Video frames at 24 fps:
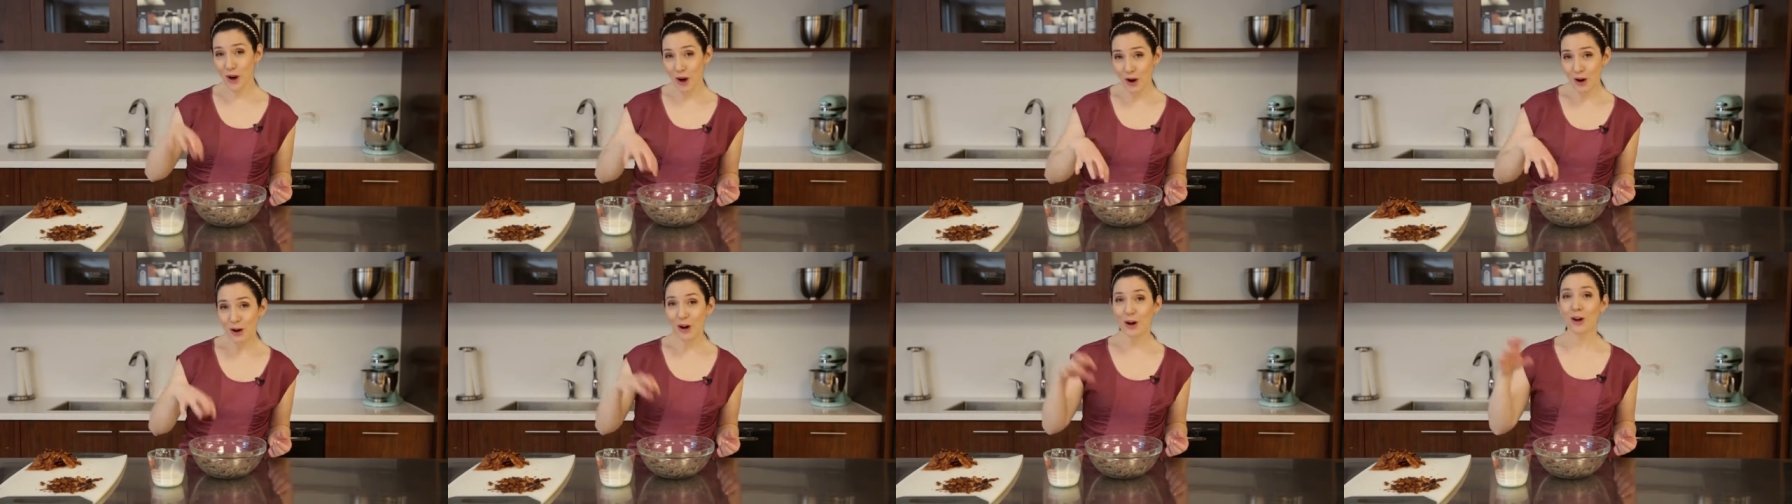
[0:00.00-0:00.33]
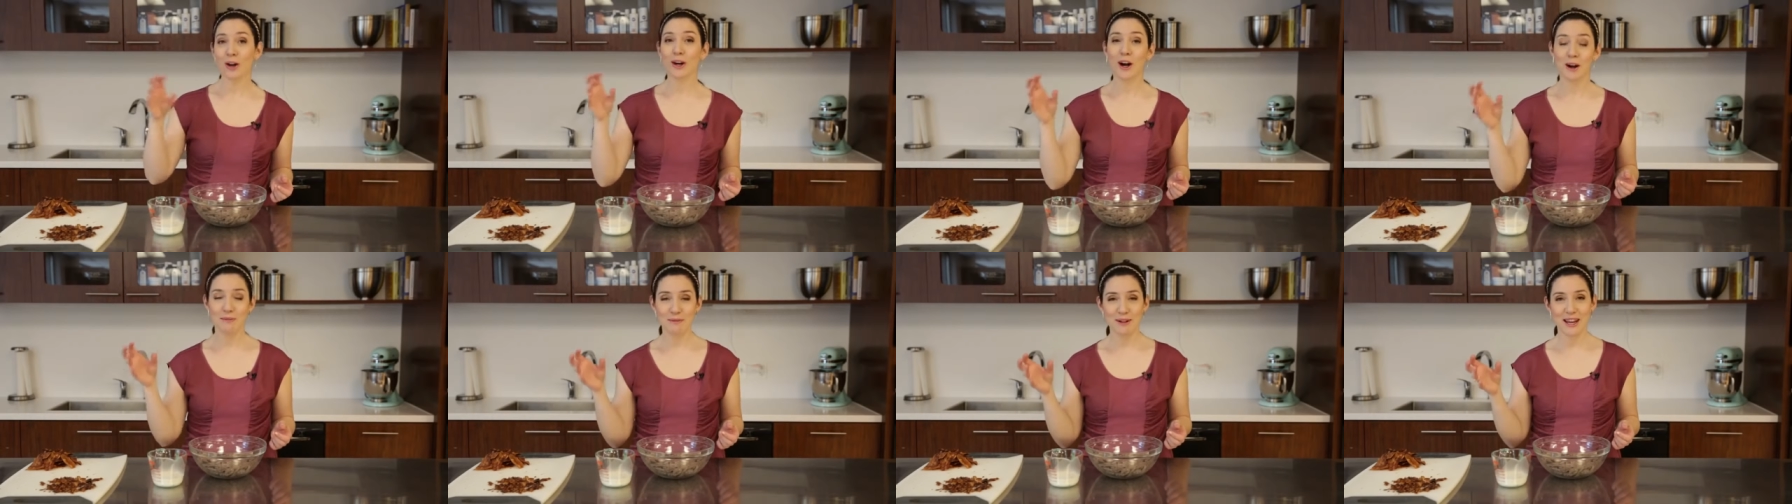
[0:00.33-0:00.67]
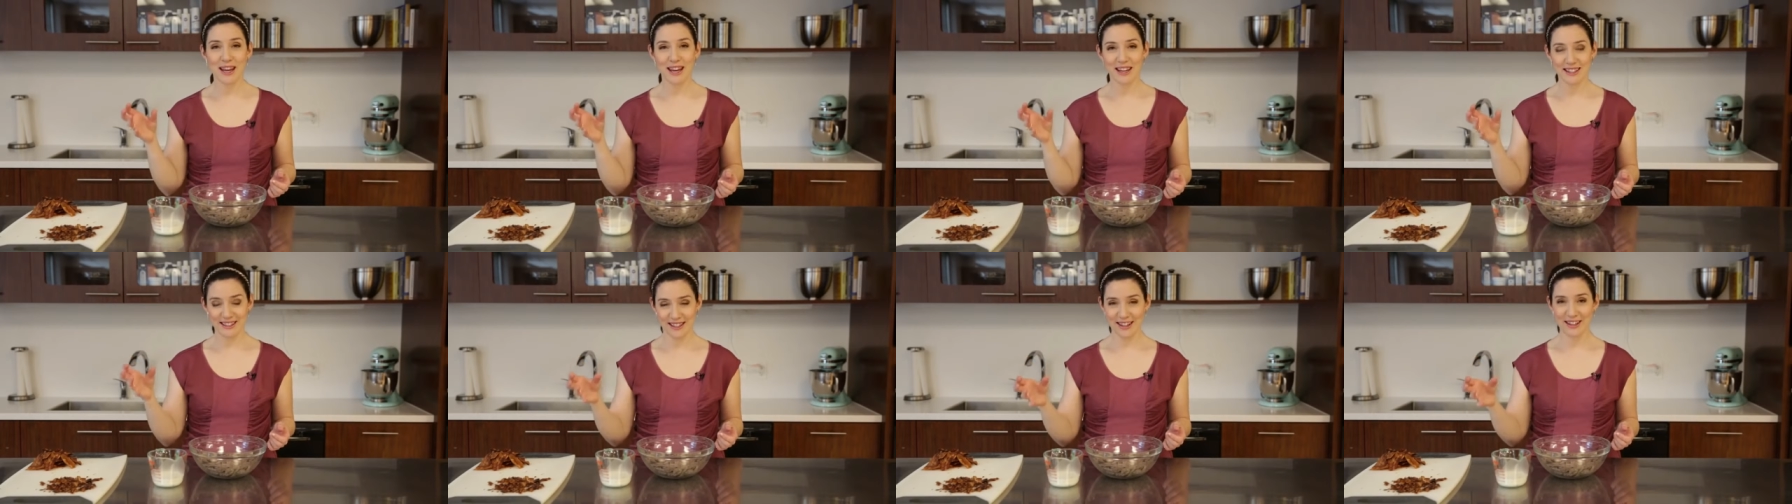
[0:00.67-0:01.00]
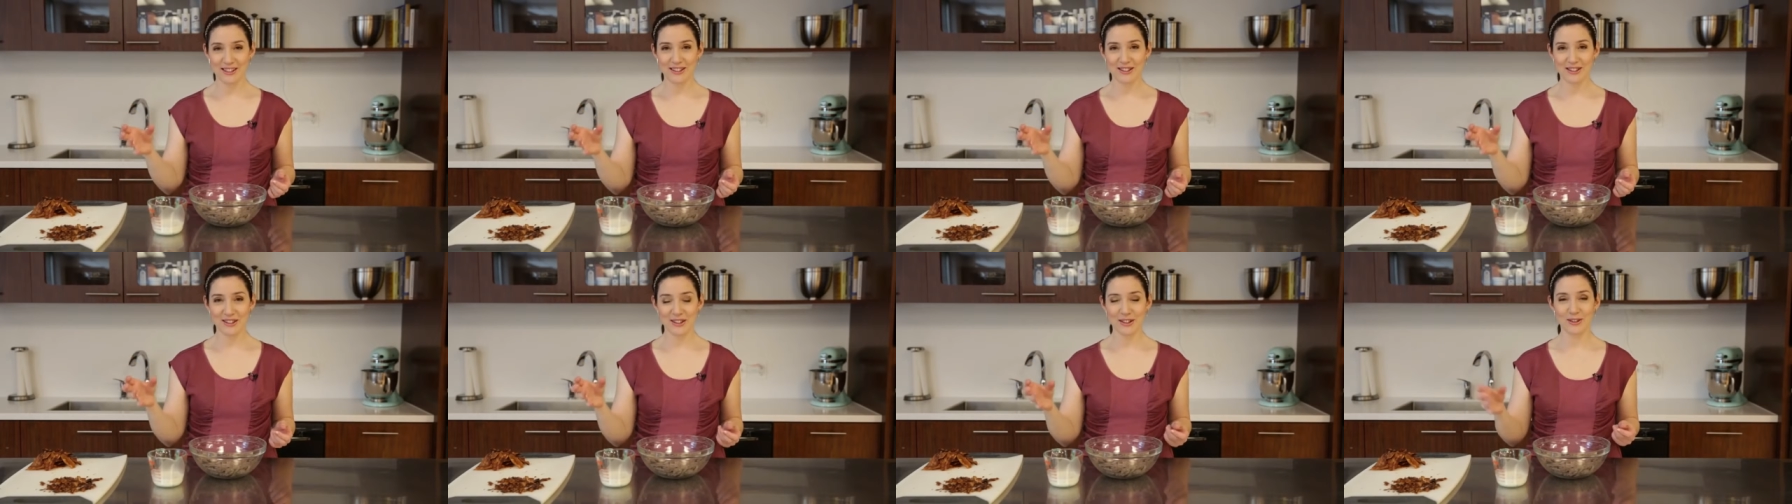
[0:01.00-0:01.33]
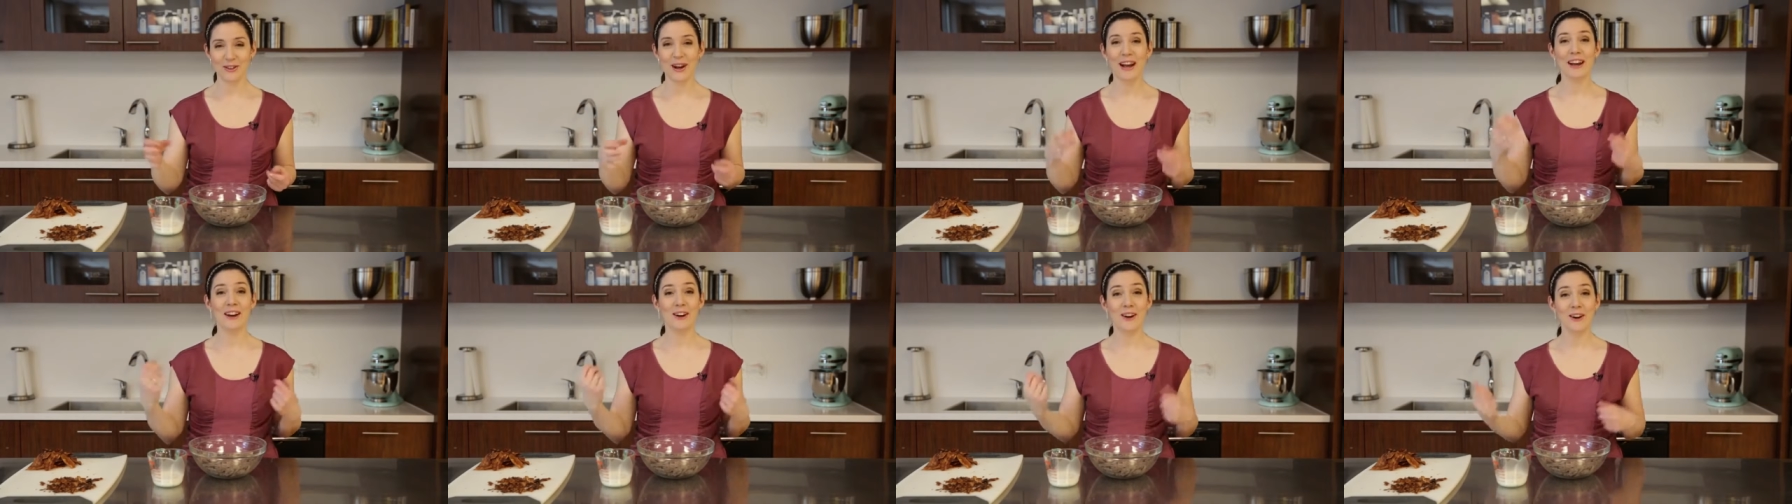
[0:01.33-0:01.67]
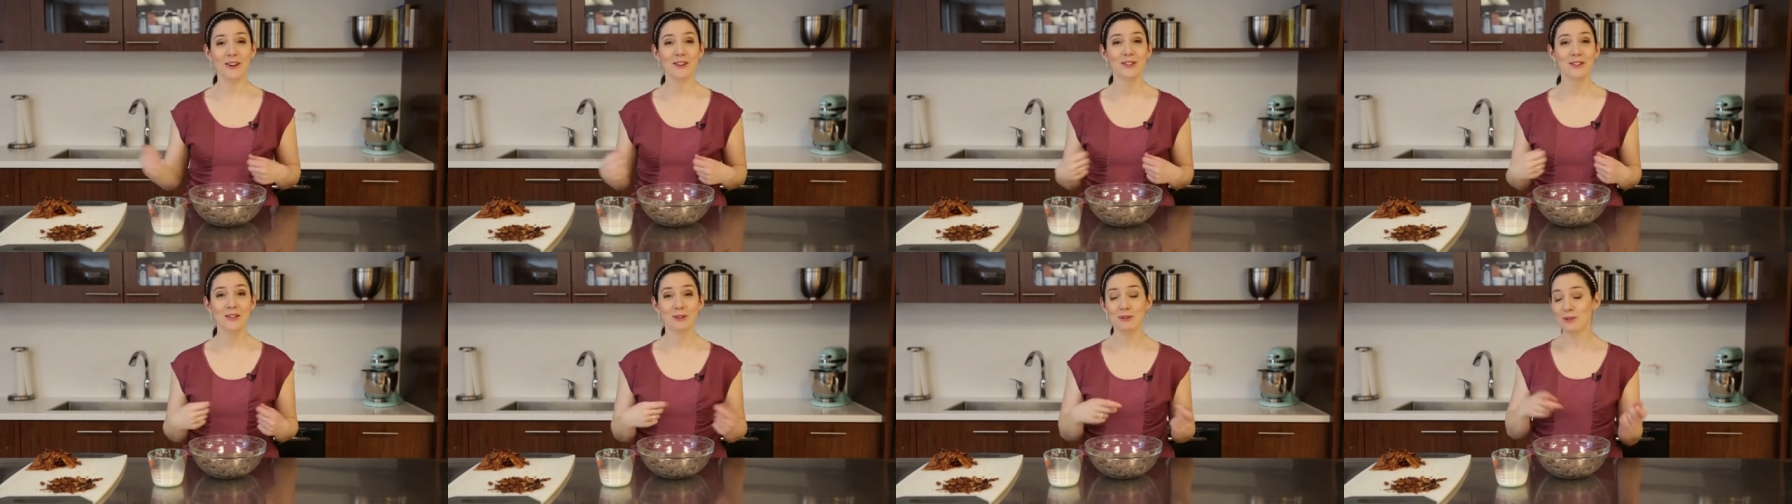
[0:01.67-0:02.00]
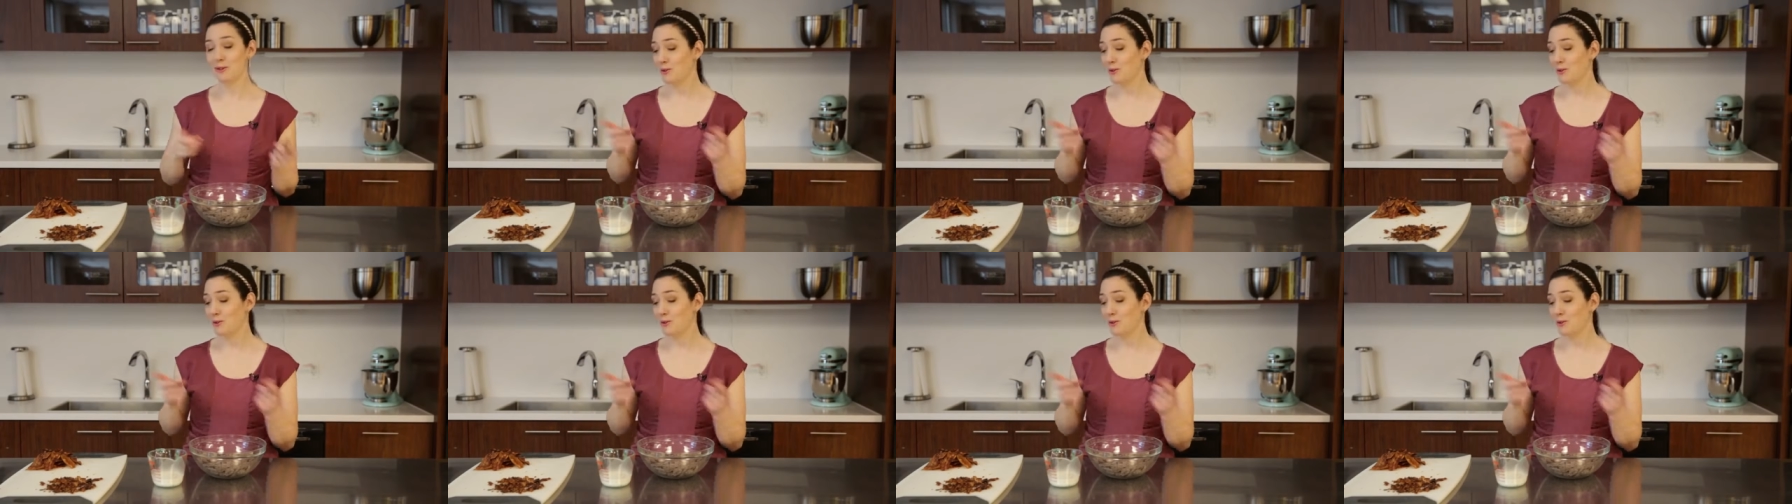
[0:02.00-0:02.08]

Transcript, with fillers: dunk our cupcakes into and also